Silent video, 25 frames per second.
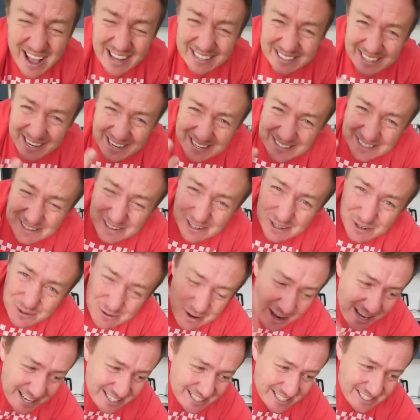That is a
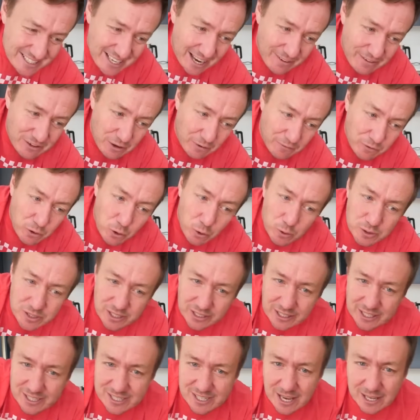crazy saving. Of course,
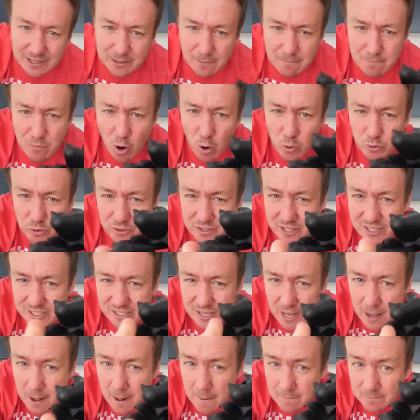like I said, the mold on this,
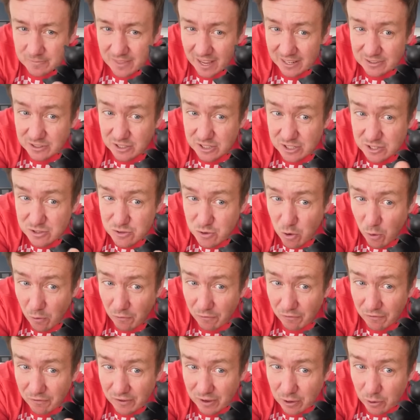that does
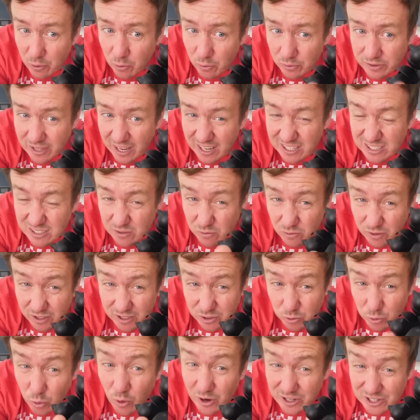not feel, that's
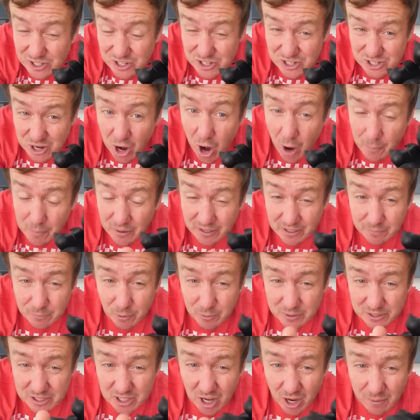quite sharp. I could
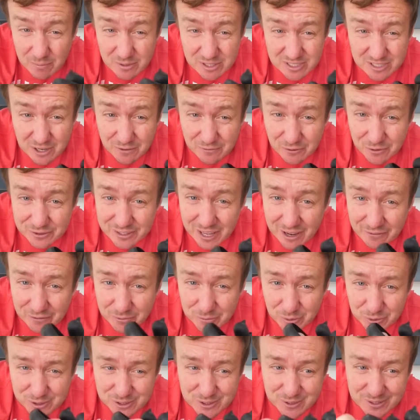probably cut myself on that if I'm
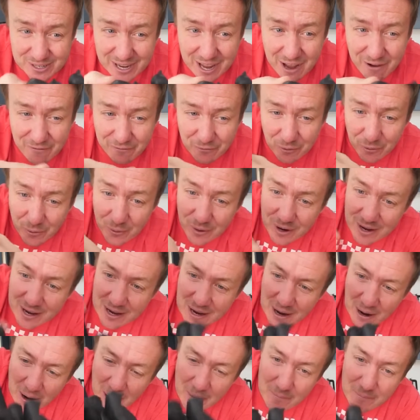not too careful.
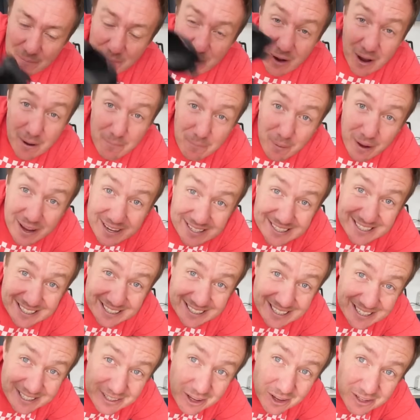But it
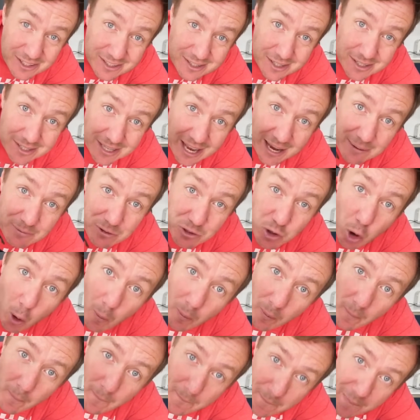basically does the same
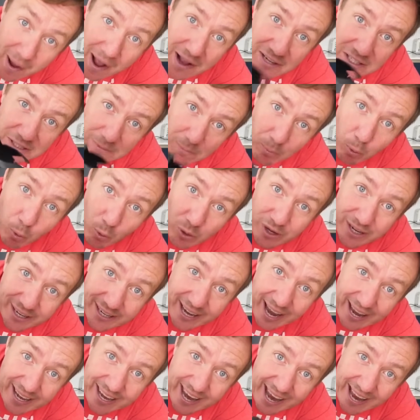job, mass boiling
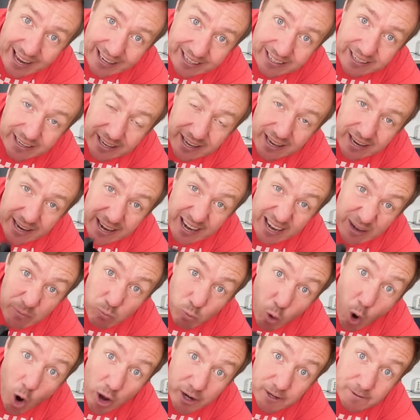an egg in
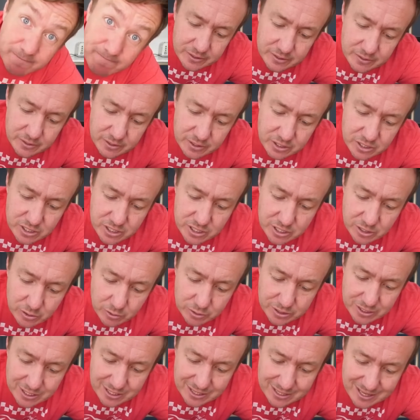one. So just
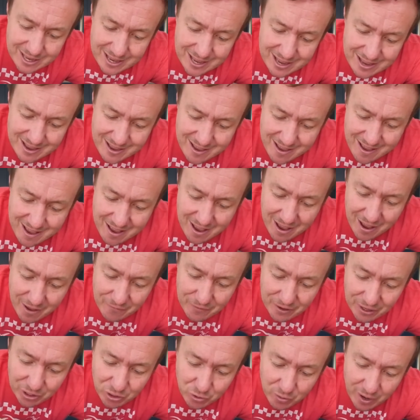slot in there. If
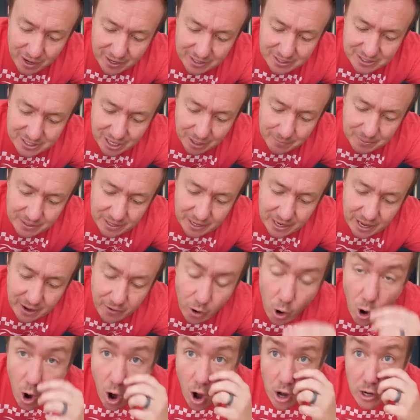it cracks, that'd be hilarious.
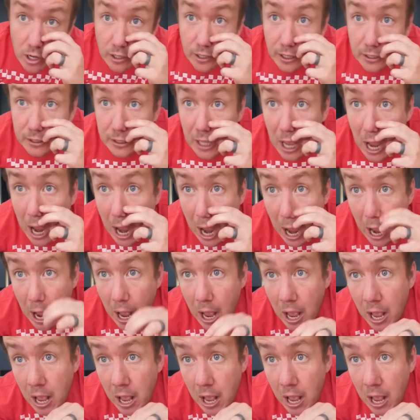Oh, look at that.